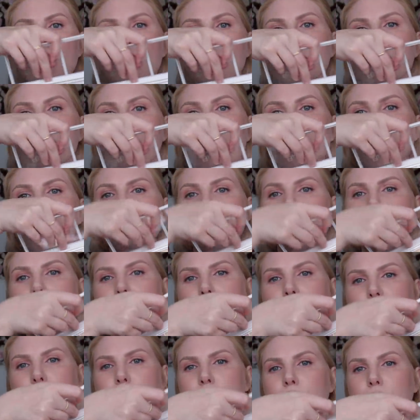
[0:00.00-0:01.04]
from this
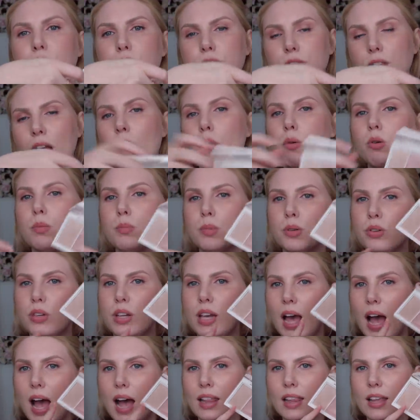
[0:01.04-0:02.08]
Flower
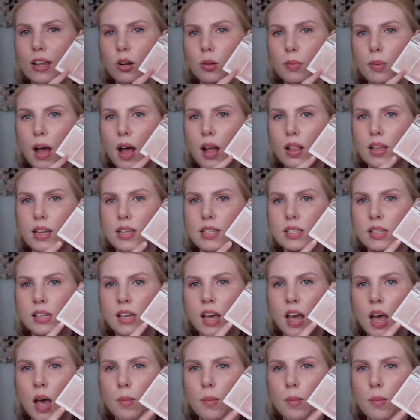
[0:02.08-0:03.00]
Beauty highlighter palette.